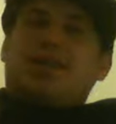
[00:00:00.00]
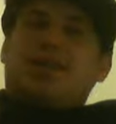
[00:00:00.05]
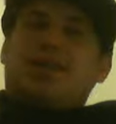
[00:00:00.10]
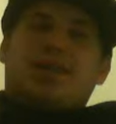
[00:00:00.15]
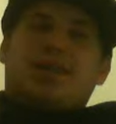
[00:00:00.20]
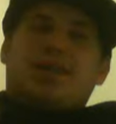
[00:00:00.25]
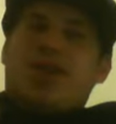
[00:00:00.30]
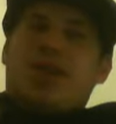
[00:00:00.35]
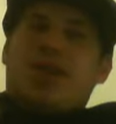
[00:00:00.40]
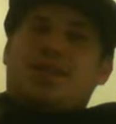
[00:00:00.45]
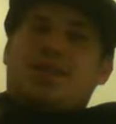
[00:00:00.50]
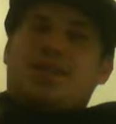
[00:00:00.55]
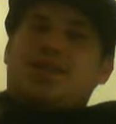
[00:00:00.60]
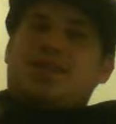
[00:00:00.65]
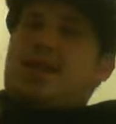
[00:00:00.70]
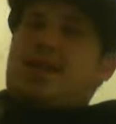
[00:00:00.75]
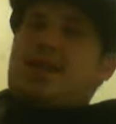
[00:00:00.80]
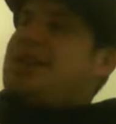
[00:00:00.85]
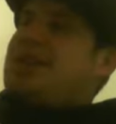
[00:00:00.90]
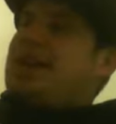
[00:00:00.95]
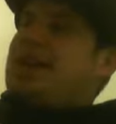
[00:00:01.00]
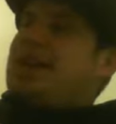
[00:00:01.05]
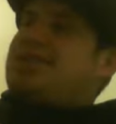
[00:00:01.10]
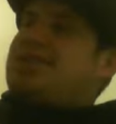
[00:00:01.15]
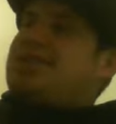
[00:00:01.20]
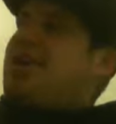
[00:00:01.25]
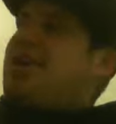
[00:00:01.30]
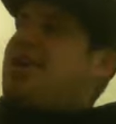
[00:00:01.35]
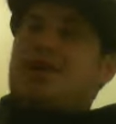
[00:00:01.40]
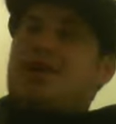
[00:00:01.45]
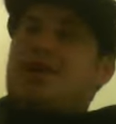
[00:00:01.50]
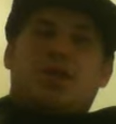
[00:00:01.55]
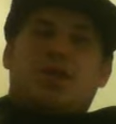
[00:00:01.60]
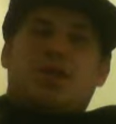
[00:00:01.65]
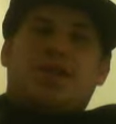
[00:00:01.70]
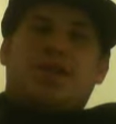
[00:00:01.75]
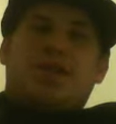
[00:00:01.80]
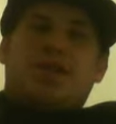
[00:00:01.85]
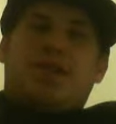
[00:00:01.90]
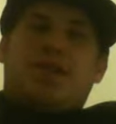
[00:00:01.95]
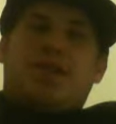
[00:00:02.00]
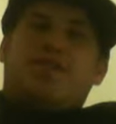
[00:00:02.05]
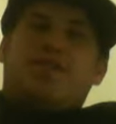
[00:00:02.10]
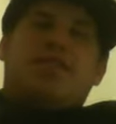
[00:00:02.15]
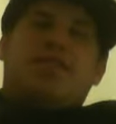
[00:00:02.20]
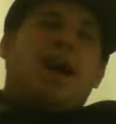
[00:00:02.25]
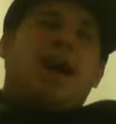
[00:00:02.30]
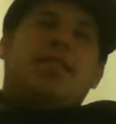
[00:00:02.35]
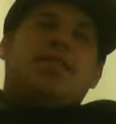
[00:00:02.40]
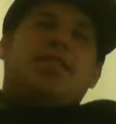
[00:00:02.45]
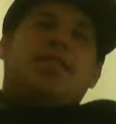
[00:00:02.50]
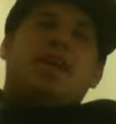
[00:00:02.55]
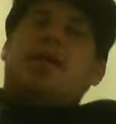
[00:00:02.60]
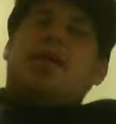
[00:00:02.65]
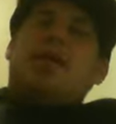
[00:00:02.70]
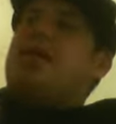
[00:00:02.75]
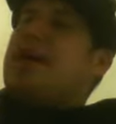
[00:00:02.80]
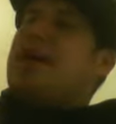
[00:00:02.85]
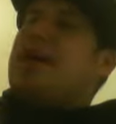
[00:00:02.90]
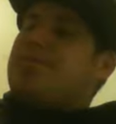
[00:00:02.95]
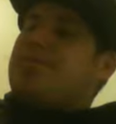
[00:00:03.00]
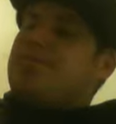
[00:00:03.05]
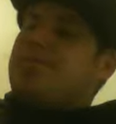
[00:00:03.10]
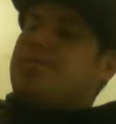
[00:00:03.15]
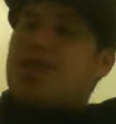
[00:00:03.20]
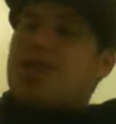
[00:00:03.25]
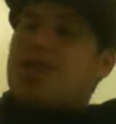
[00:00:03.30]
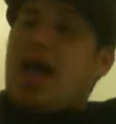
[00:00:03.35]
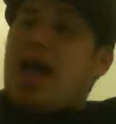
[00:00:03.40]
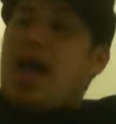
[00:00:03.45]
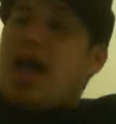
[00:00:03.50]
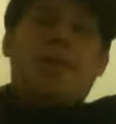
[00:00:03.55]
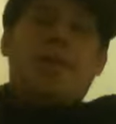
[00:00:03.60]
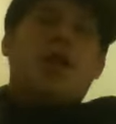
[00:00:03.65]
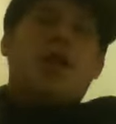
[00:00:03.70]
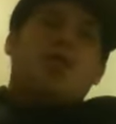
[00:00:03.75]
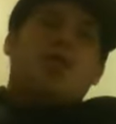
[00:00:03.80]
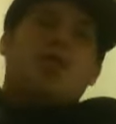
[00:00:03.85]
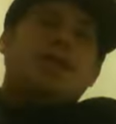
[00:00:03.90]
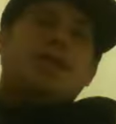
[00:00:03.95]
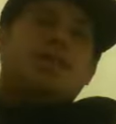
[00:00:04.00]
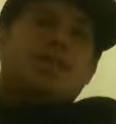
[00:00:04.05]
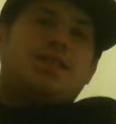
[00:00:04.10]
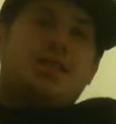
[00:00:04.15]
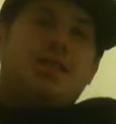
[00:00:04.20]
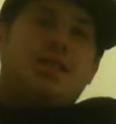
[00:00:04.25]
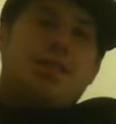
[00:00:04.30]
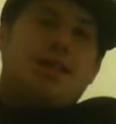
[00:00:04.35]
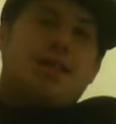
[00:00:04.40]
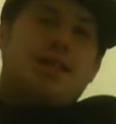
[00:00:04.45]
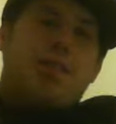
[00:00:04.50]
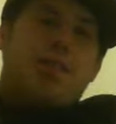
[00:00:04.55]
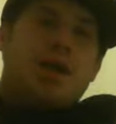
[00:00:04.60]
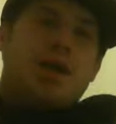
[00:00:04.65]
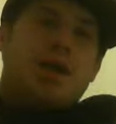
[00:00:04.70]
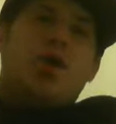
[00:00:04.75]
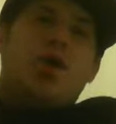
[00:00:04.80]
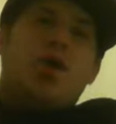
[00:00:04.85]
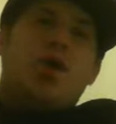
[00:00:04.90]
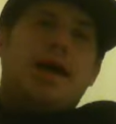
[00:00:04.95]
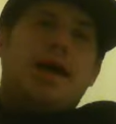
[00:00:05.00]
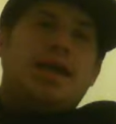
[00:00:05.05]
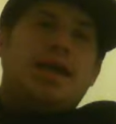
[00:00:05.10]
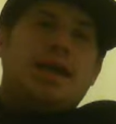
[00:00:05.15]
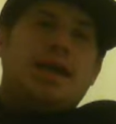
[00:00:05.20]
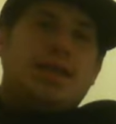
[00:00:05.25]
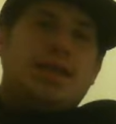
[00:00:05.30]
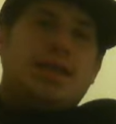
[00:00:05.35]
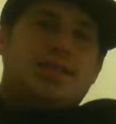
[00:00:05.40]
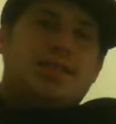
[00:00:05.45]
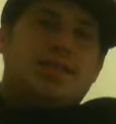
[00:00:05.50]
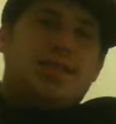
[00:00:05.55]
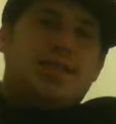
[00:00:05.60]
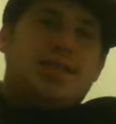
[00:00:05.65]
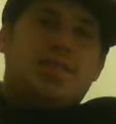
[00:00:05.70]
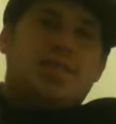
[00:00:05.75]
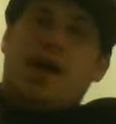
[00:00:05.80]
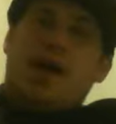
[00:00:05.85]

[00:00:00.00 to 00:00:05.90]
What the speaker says: You know what I'm saying? Like hungry as fuck. Finally I'm like... I'm going to risk it. I'm going to go ahead and get some...